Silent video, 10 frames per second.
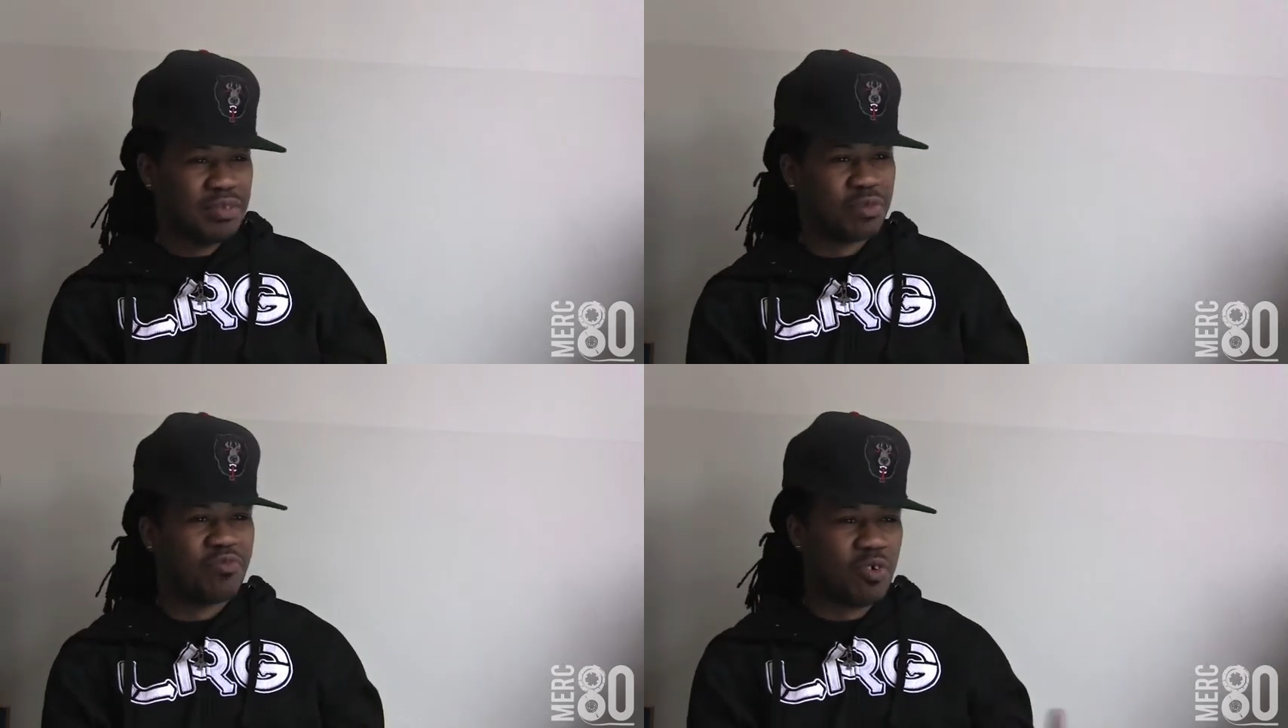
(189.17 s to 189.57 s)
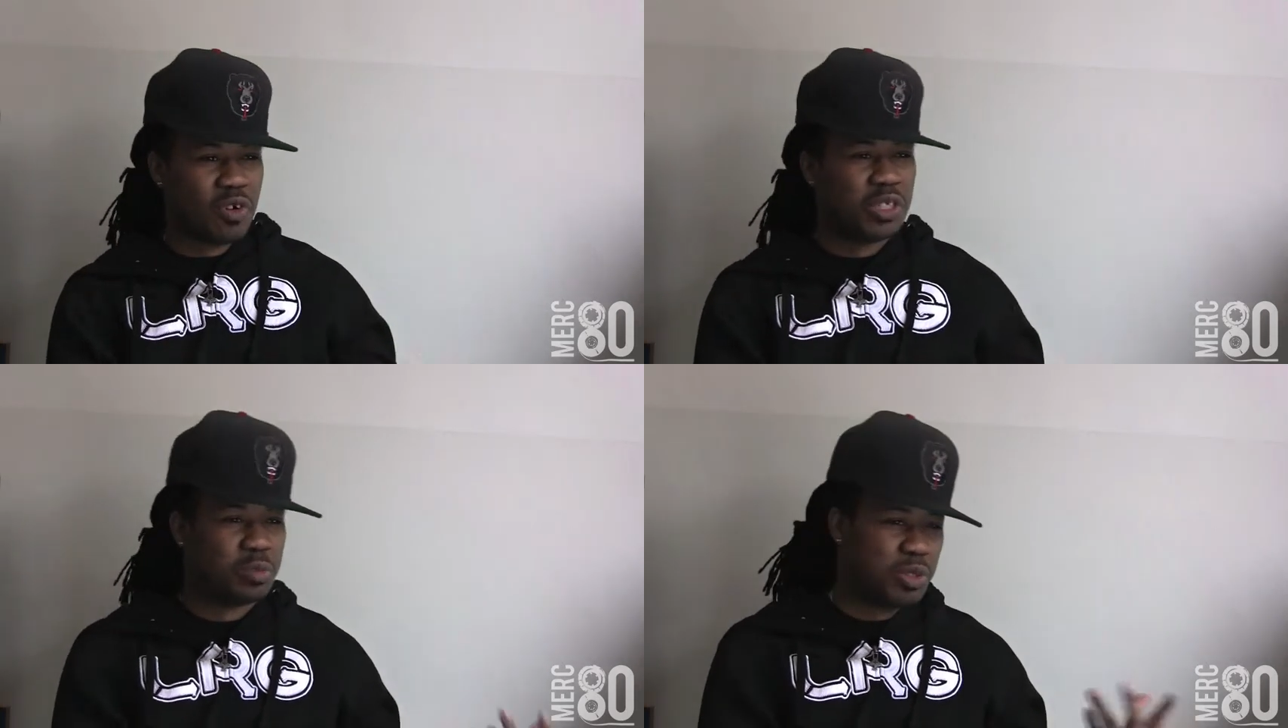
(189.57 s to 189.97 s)

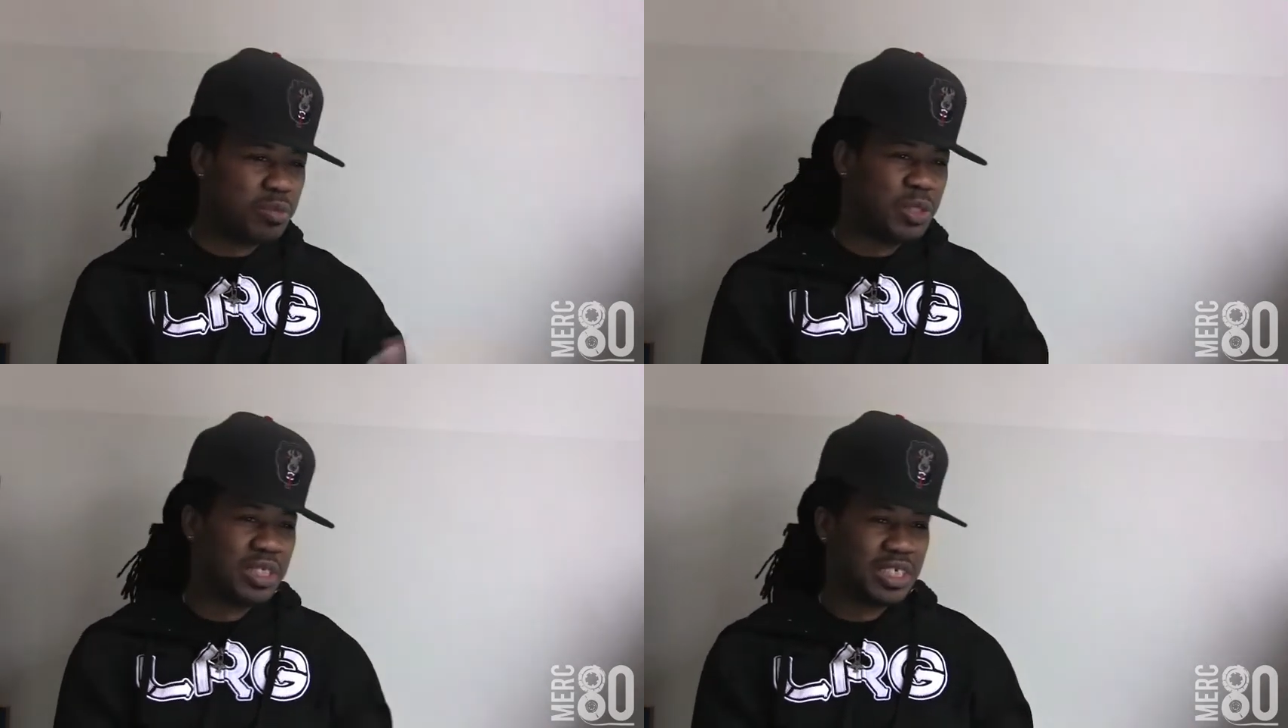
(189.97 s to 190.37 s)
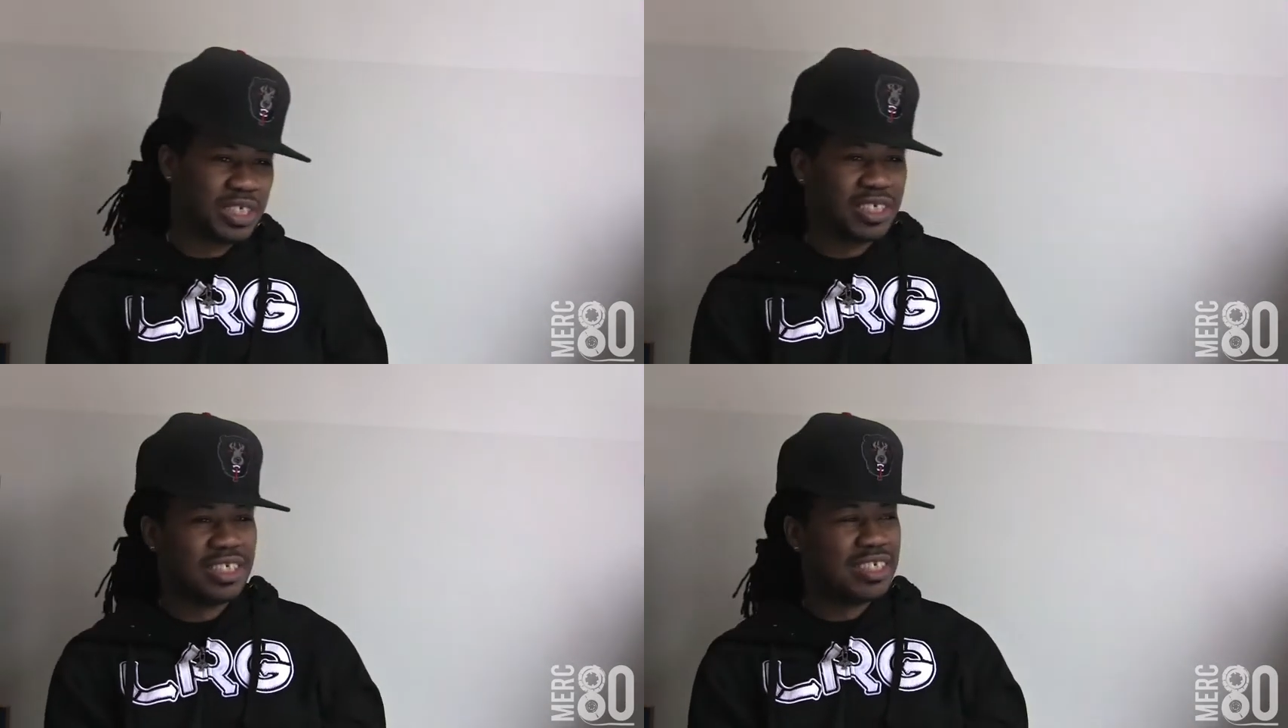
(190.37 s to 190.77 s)
Before, he used to be a
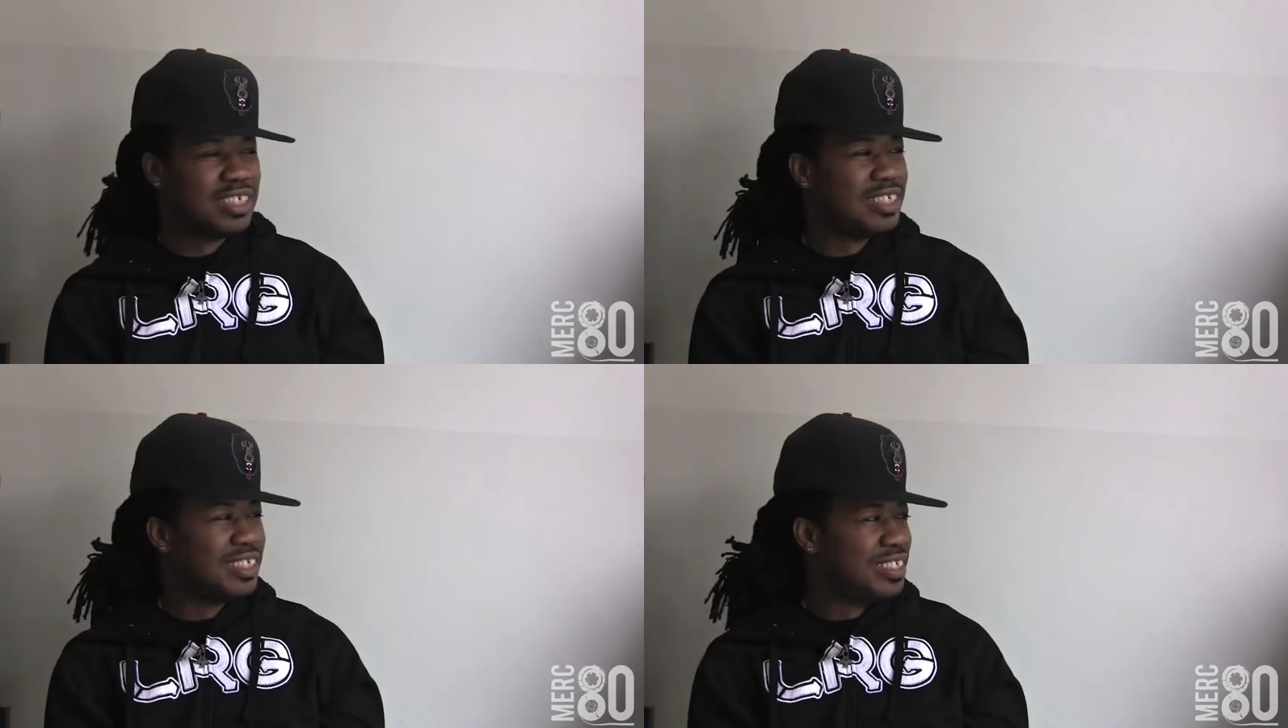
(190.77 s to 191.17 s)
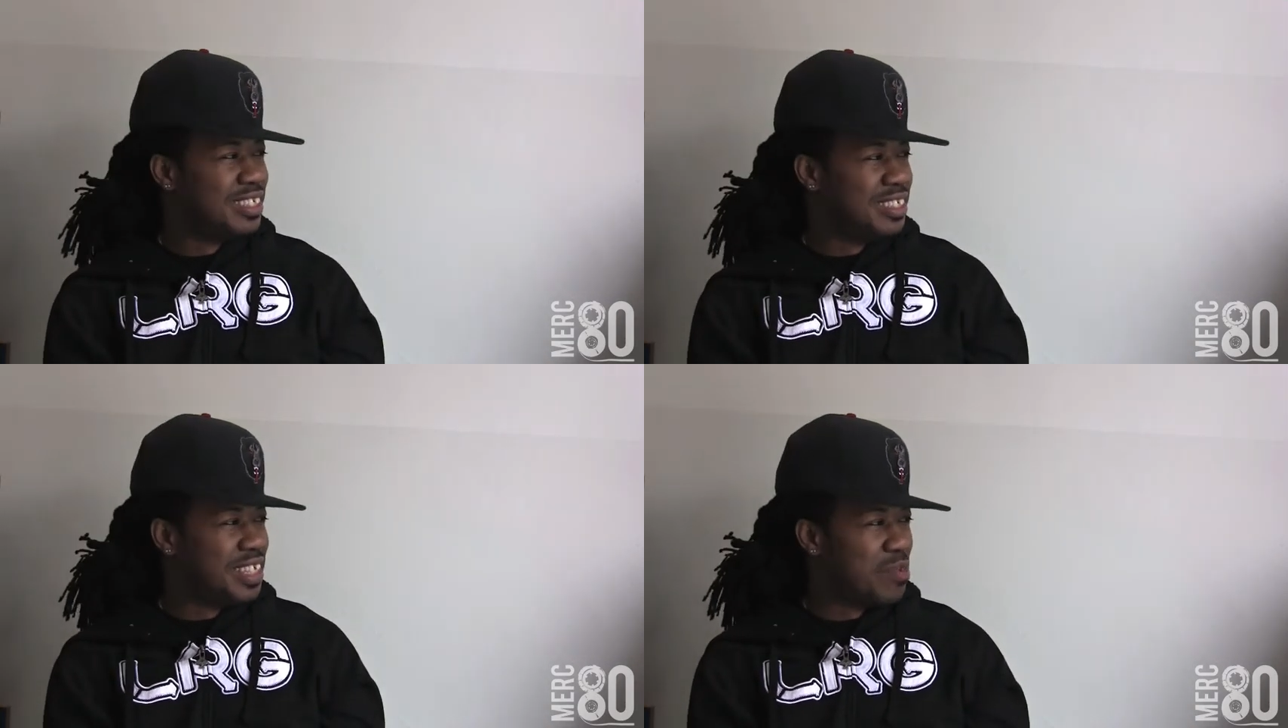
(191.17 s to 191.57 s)
musician
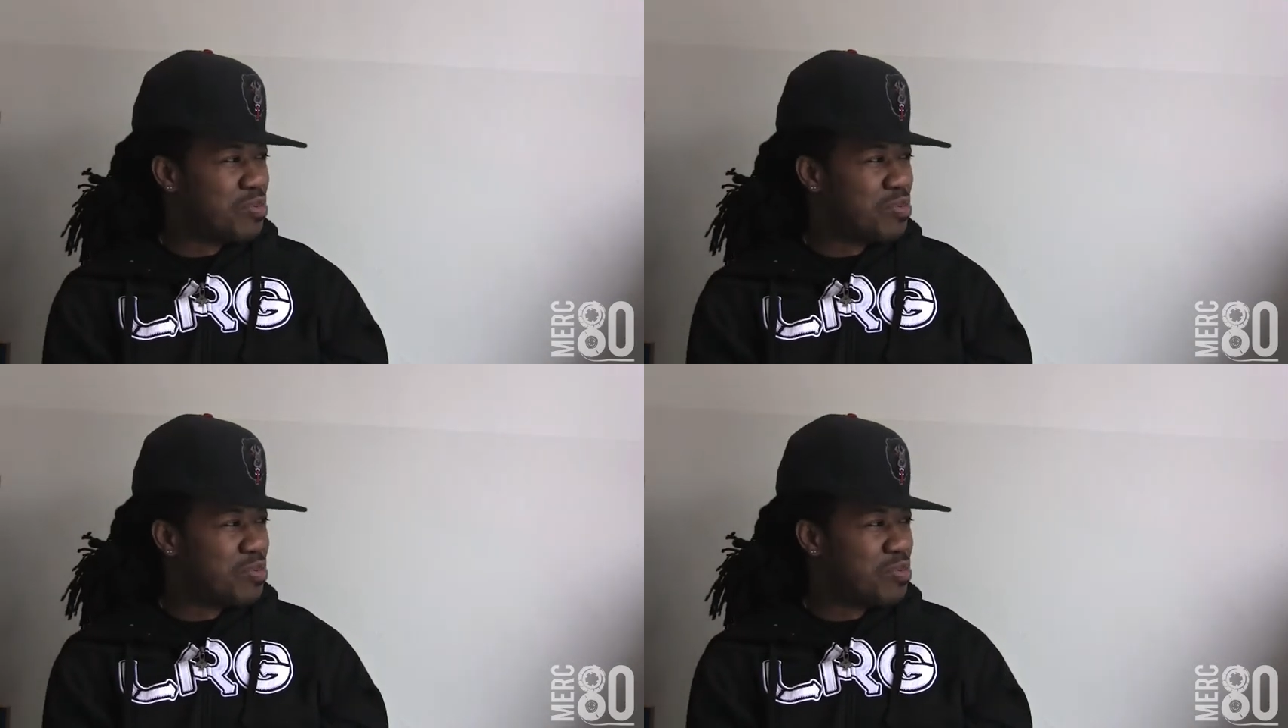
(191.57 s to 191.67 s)
that